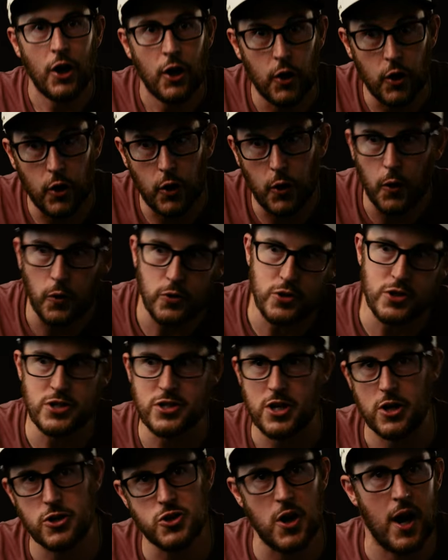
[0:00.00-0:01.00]
who
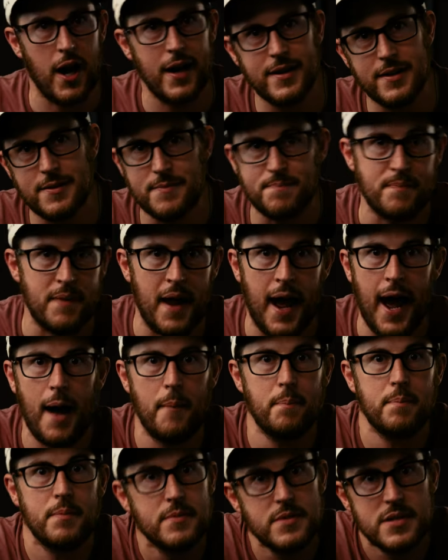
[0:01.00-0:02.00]
just are trying
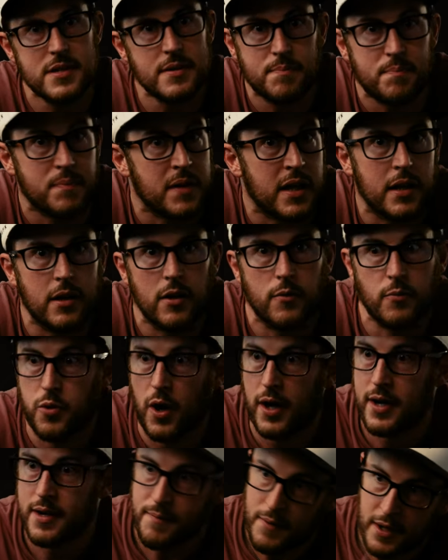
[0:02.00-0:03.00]
to
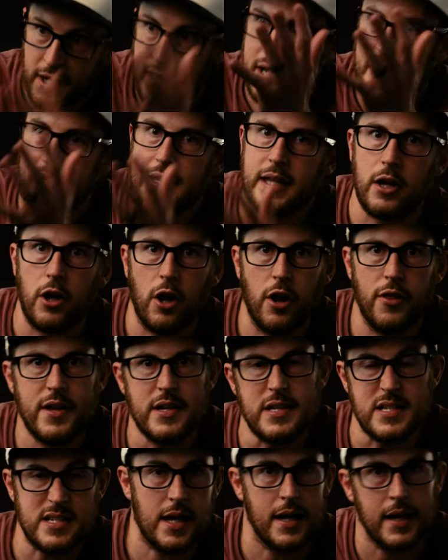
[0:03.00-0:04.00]
kill
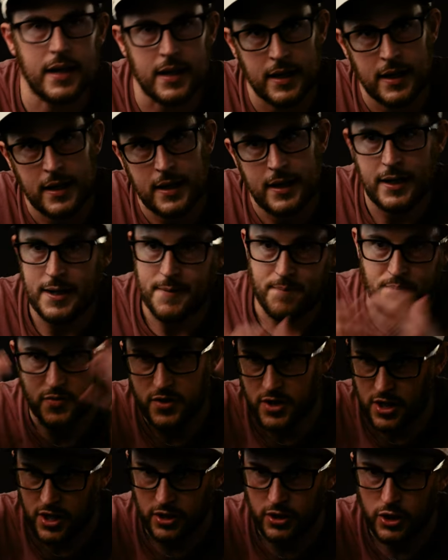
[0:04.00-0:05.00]
this like
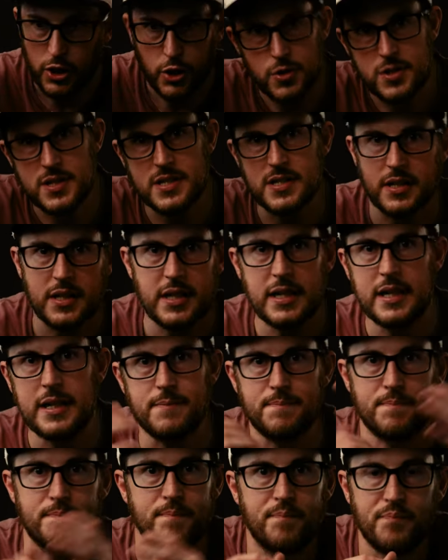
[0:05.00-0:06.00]

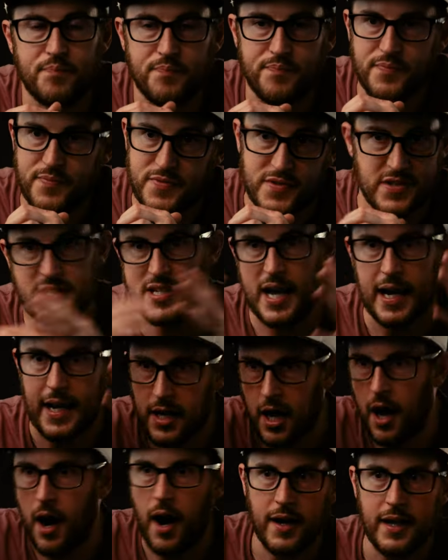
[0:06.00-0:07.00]
loosely
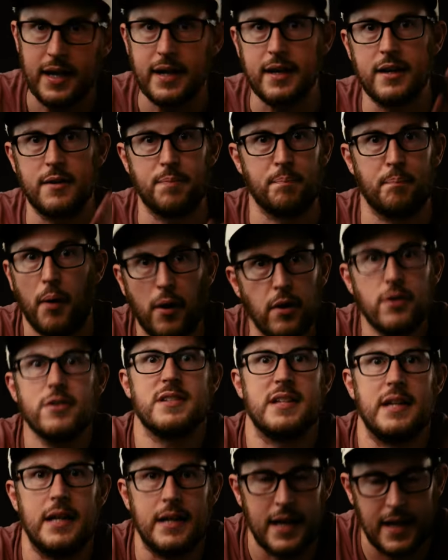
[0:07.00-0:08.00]
psychotic
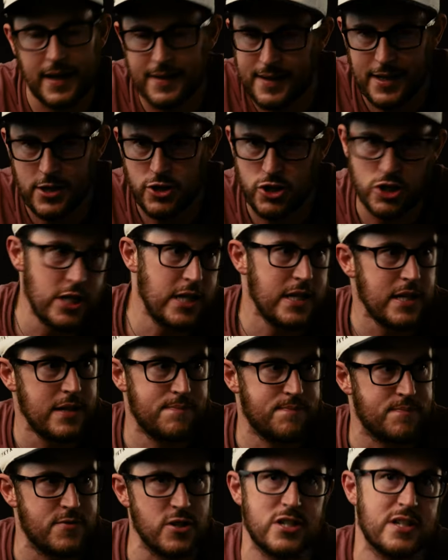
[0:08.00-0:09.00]
person, and then
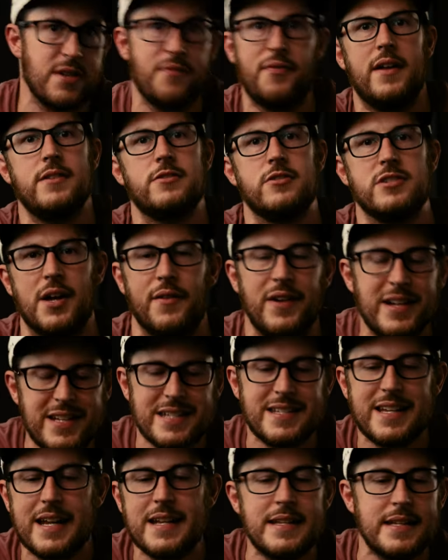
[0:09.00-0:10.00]
she just defends herself. It
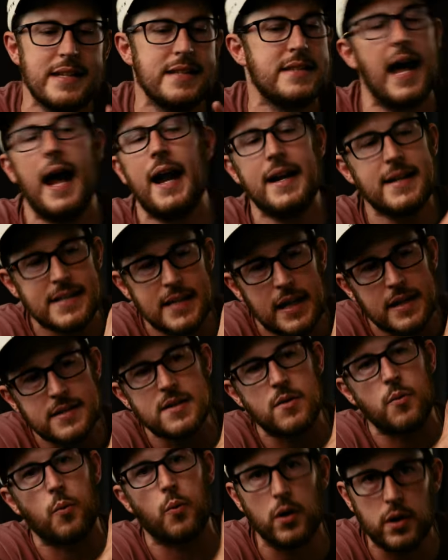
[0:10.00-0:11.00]
just doesn't, that
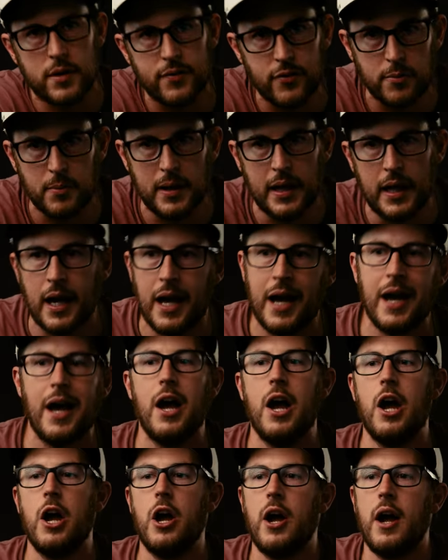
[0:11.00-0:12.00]
doesn't work for me.
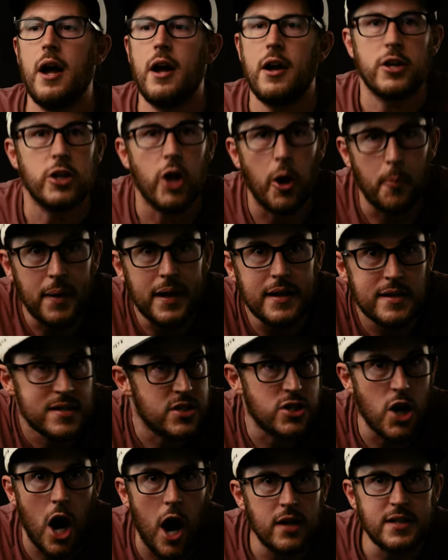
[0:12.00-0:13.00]
You know, being
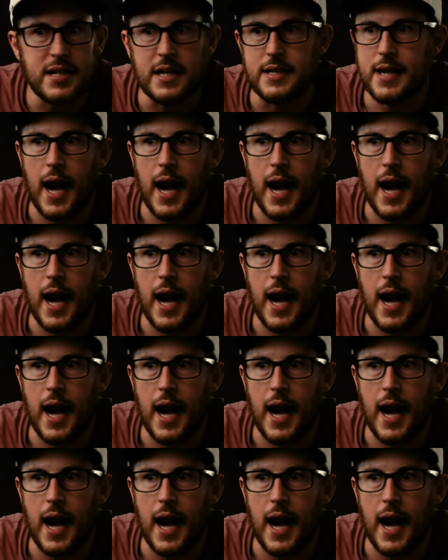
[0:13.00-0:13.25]
stalked at